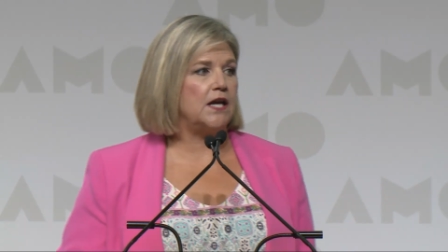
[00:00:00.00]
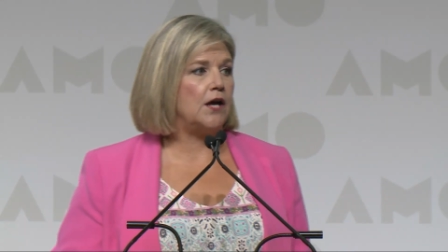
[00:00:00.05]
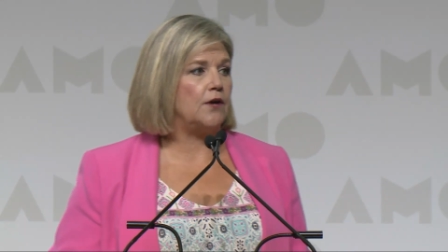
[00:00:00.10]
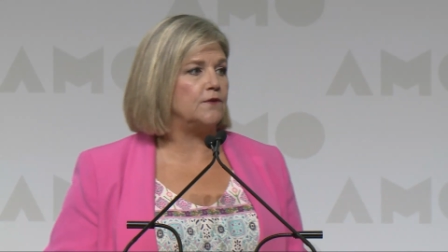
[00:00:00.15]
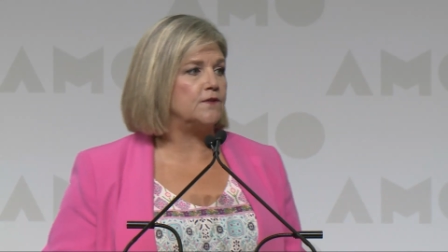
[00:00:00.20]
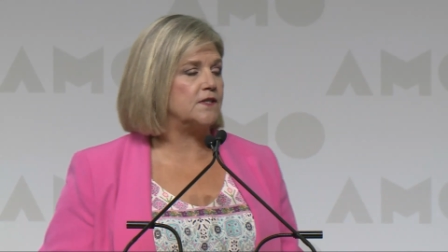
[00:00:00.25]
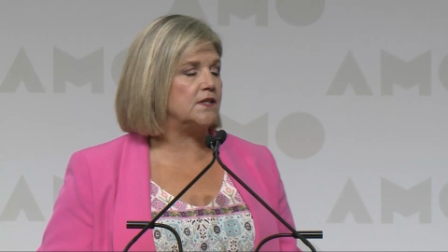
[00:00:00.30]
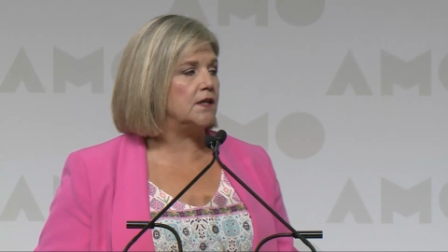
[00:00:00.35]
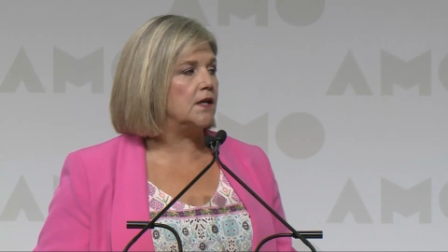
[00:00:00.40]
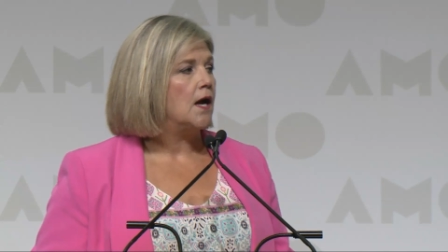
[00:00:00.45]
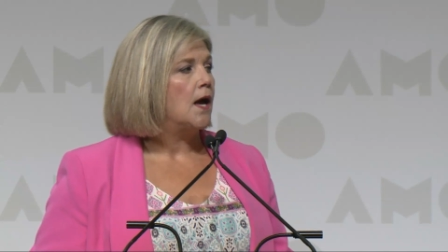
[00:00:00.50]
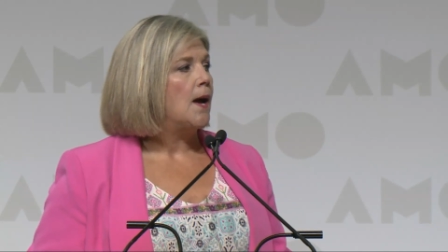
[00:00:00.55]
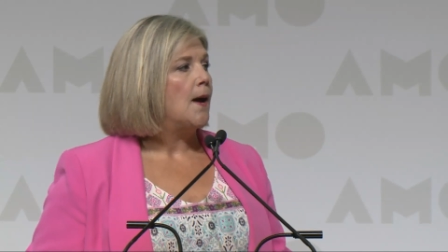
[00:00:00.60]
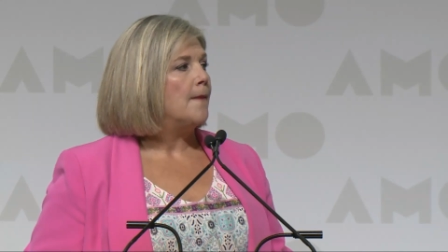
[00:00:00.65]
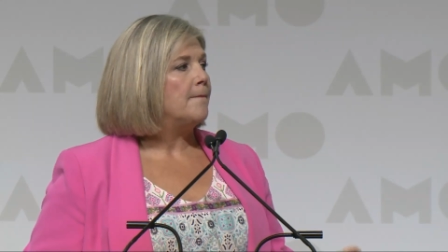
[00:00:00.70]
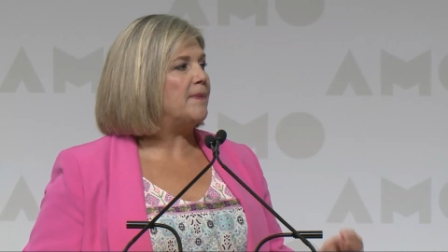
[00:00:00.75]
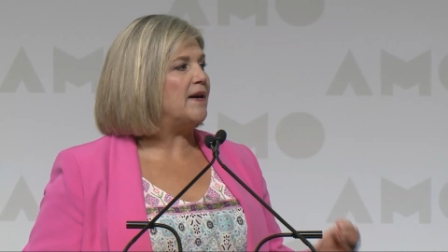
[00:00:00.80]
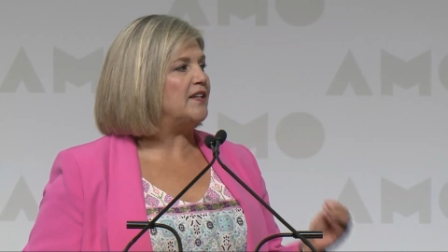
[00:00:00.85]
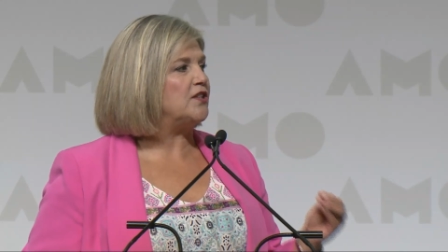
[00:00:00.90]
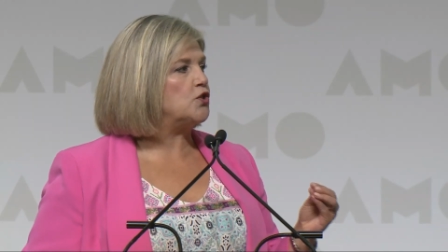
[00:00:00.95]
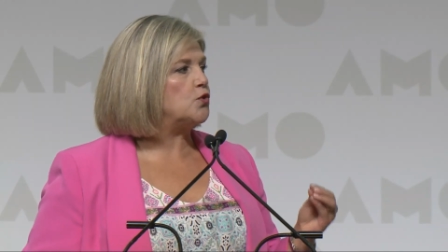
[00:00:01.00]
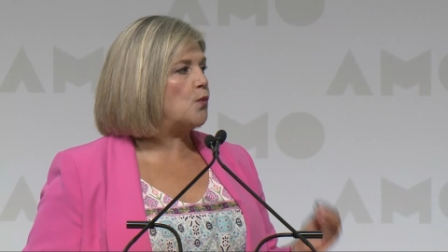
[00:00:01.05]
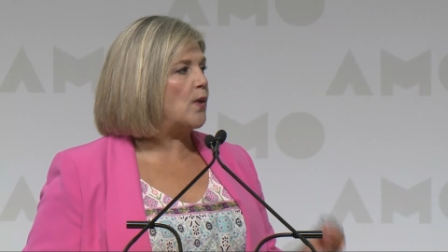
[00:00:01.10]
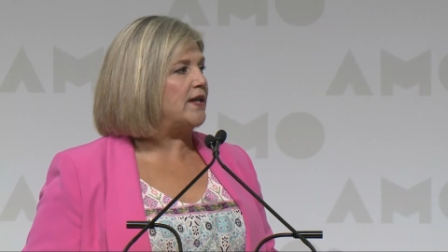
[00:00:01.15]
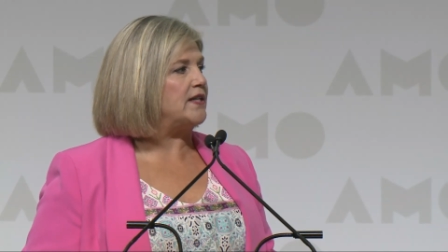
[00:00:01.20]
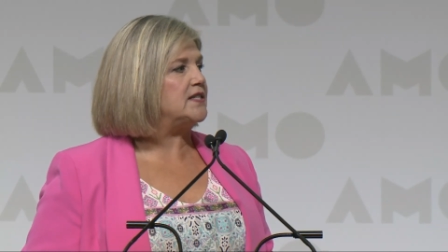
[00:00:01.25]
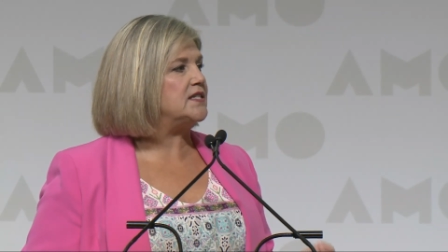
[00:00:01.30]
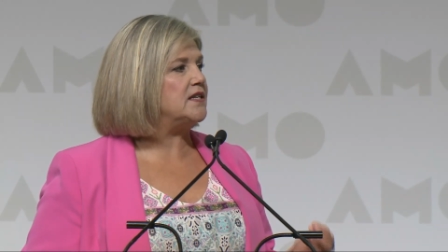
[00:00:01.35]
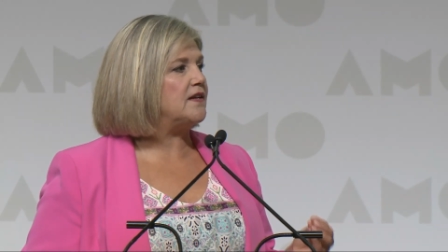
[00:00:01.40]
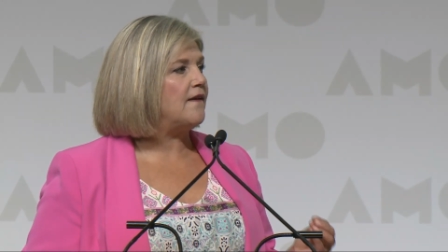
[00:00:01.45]
Housing by
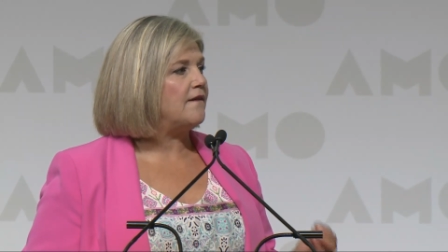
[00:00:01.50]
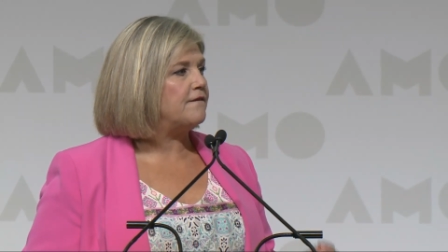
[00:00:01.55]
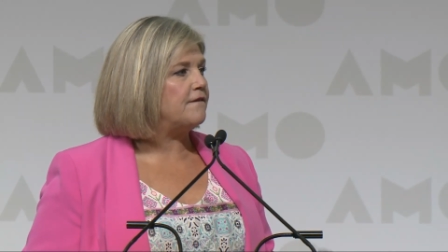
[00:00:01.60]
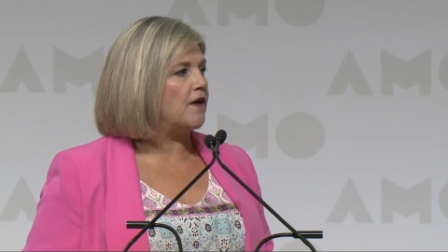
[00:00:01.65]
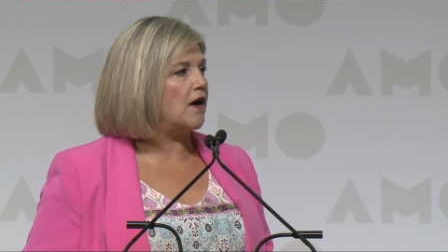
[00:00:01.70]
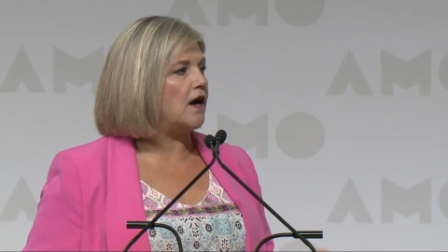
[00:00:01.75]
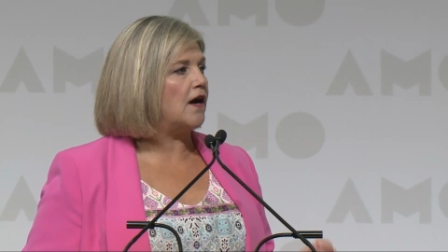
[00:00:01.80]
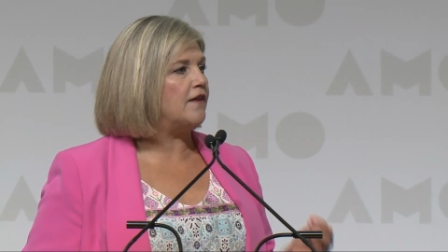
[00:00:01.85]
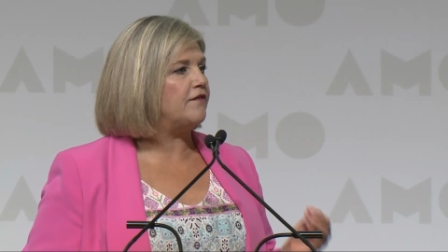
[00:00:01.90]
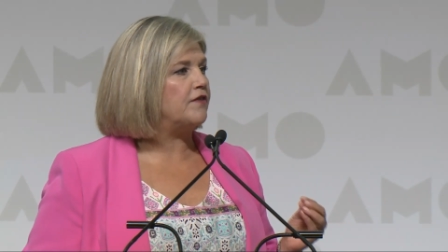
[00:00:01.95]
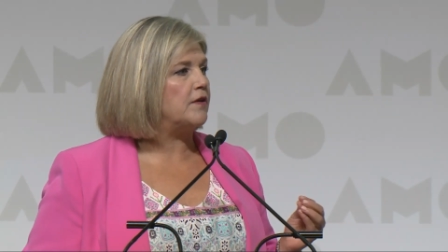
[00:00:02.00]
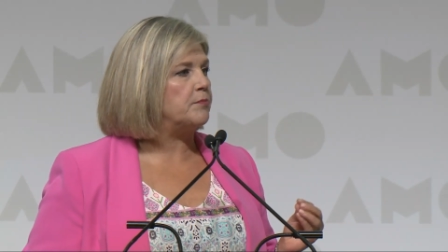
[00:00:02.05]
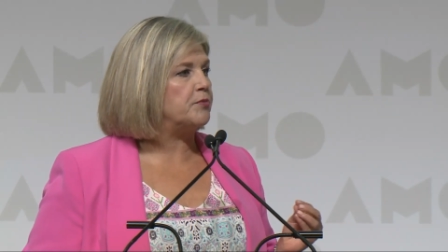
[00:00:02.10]
25%,